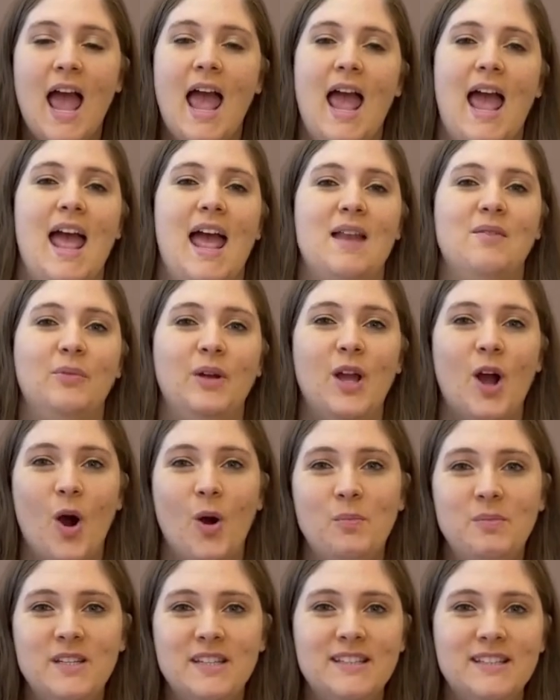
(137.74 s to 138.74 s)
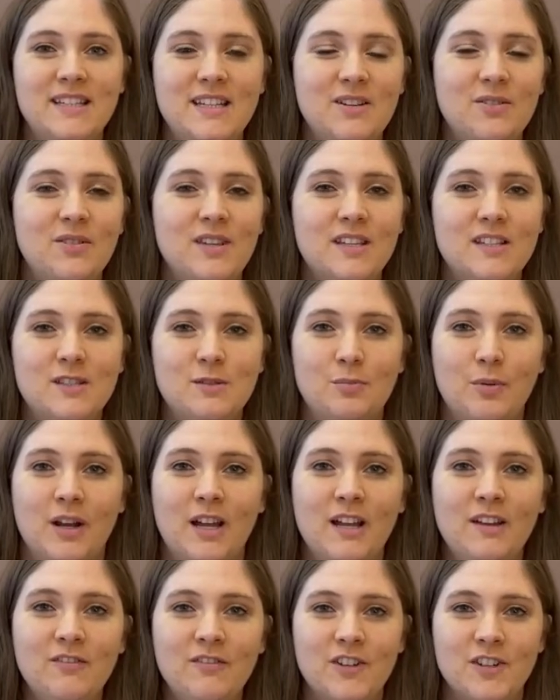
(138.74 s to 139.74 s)
and we hope to see you this
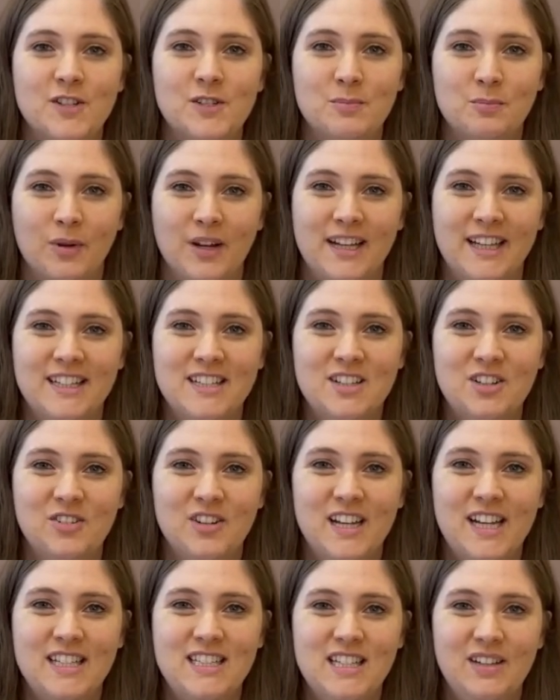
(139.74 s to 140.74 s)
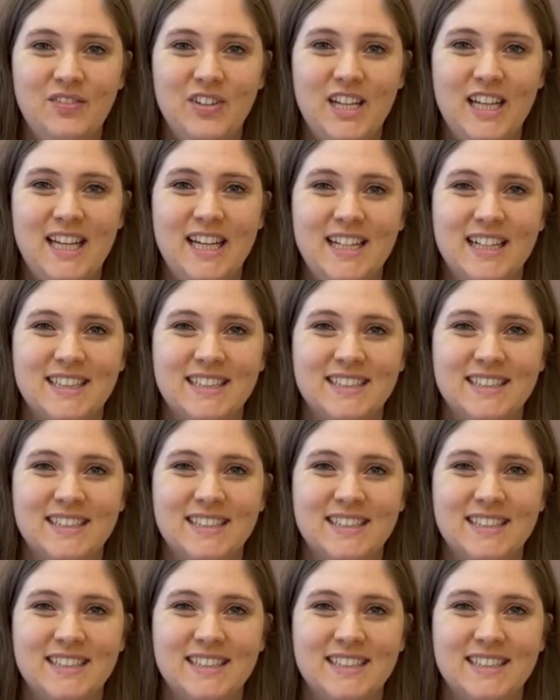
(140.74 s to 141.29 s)
spring for Spring into Creativity.